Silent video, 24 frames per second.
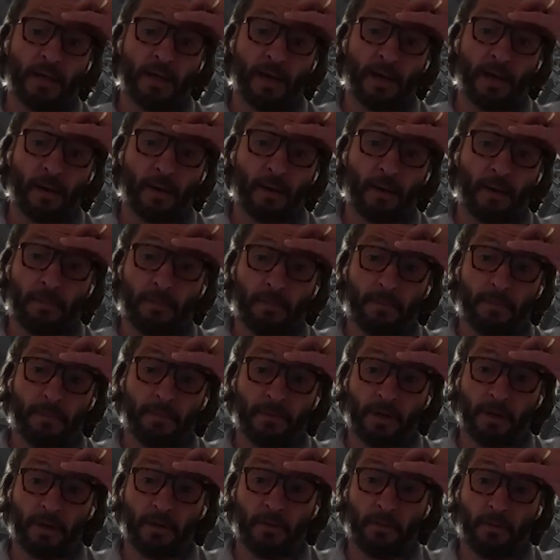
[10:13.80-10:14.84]
uh,
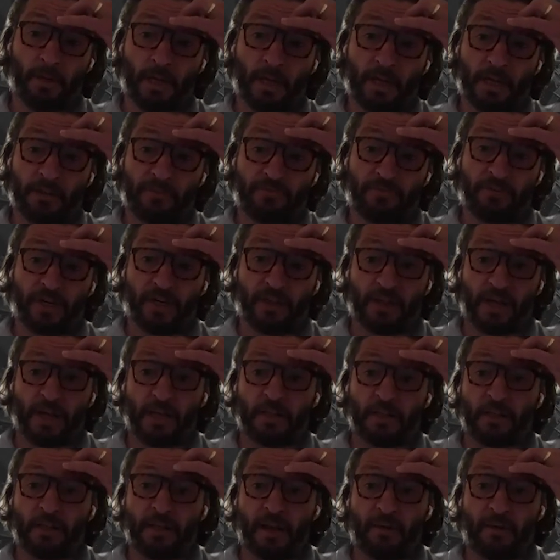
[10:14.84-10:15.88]
you know it's very
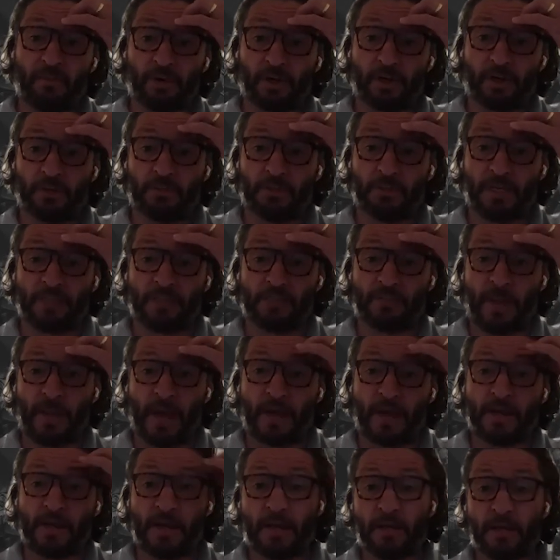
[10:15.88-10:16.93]
likely that we're going to be
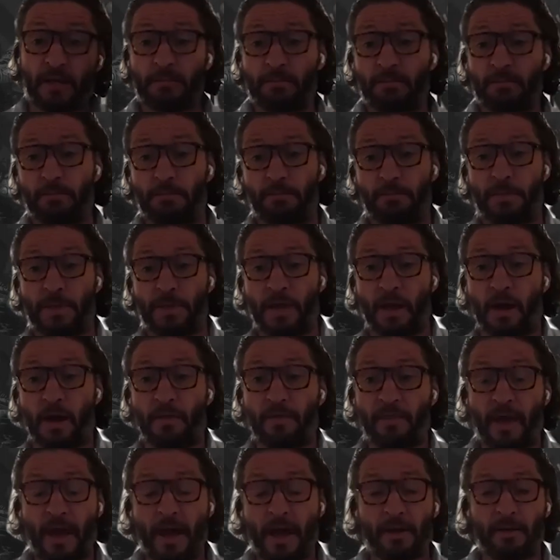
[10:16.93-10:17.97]
expanding
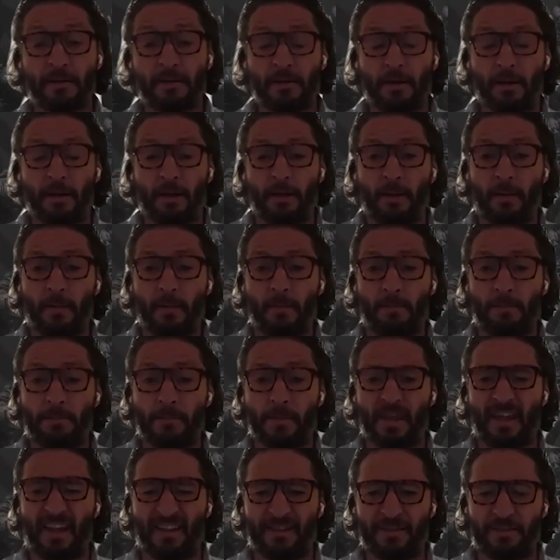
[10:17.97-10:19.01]
beyond that. Um,
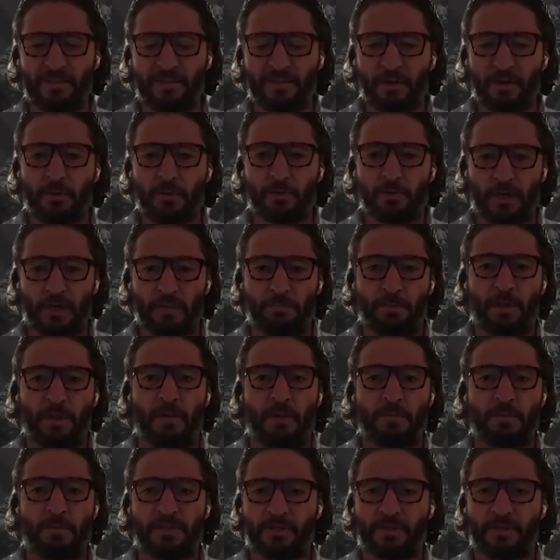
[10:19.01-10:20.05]
and so
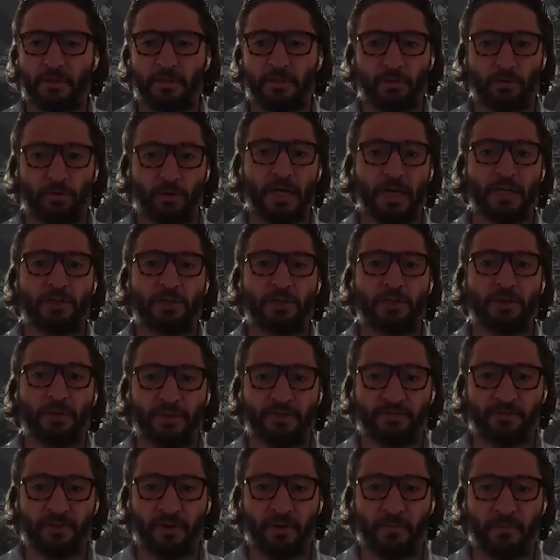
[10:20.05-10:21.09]
Greenplum is a great
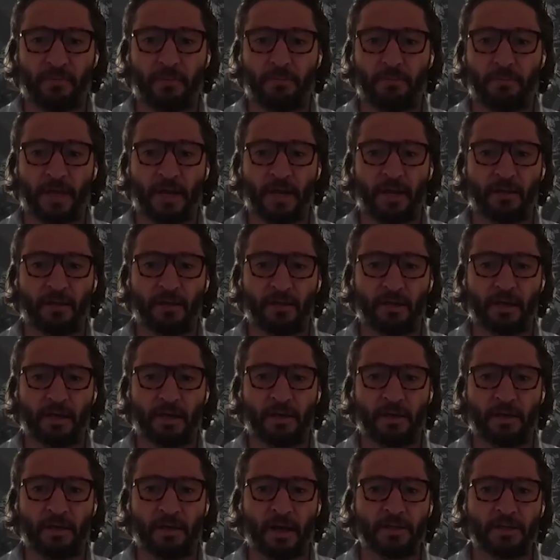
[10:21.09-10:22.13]
choice from that
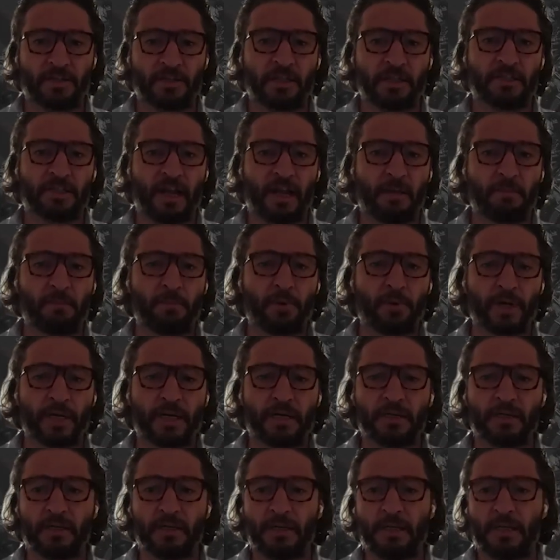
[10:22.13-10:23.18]
cloud agnostic
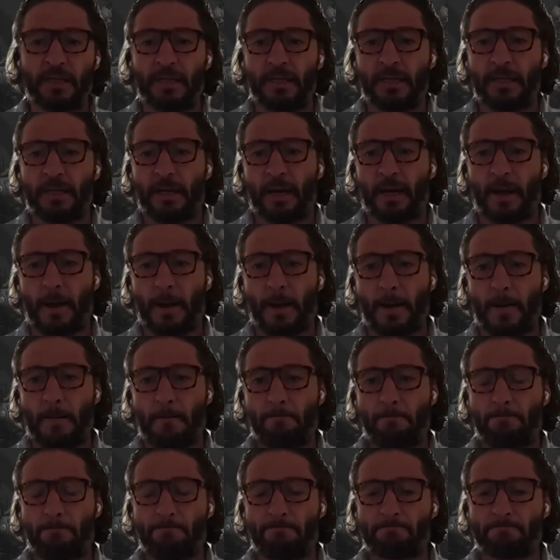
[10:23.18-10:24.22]
standpoint.
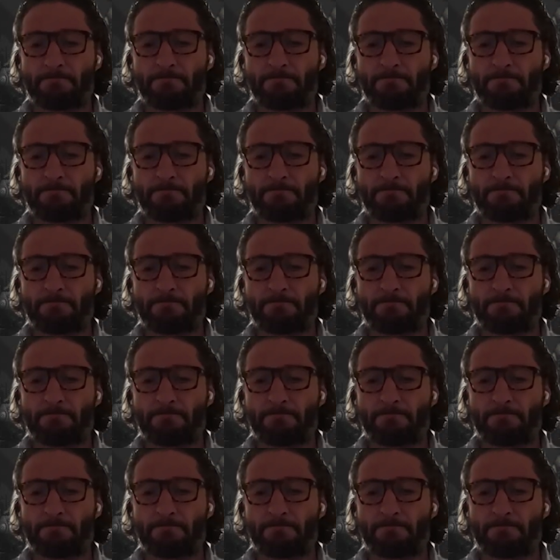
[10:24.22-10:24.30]
Um,